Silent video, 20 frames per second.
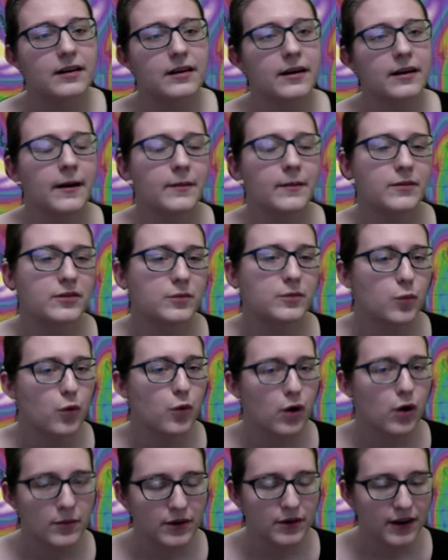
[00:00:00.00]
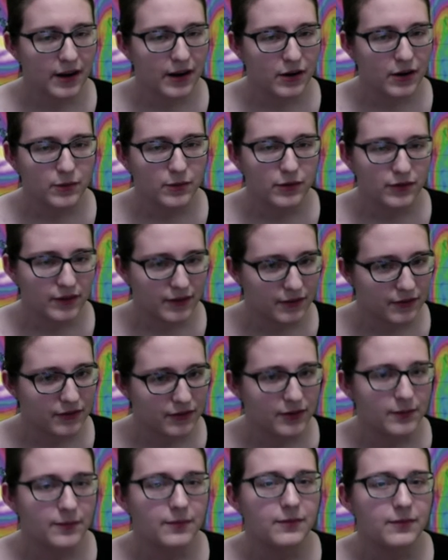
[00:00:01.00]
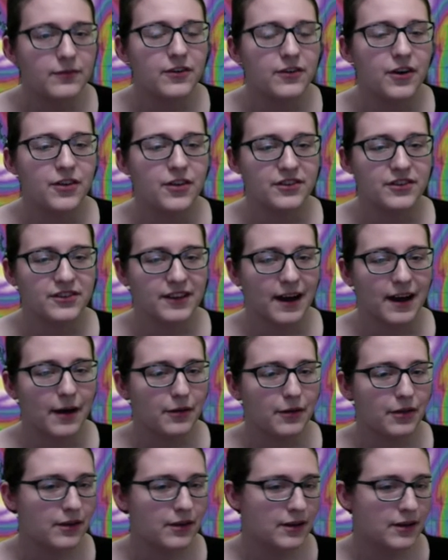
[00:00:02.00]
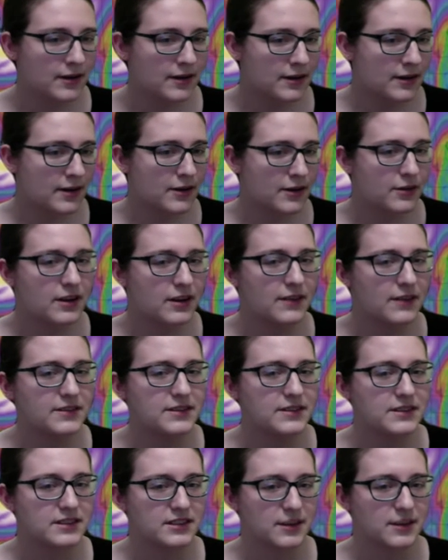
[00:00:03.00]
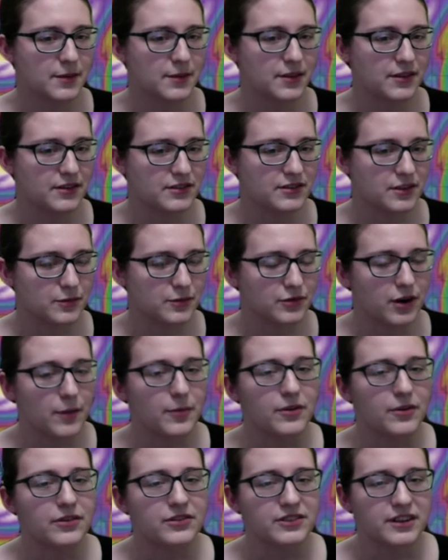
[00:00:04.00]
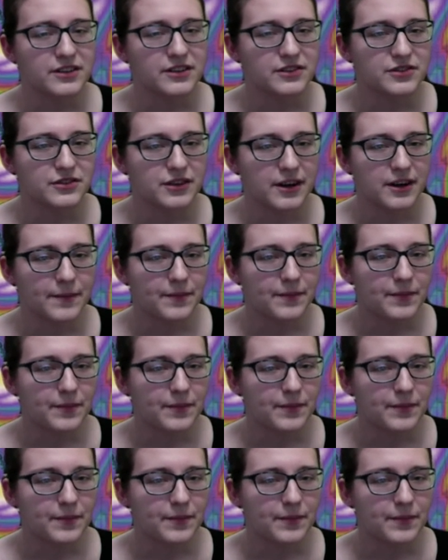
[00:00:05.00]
um, some warmer air to move in from farther south. You can even see some of the subtropical jet stream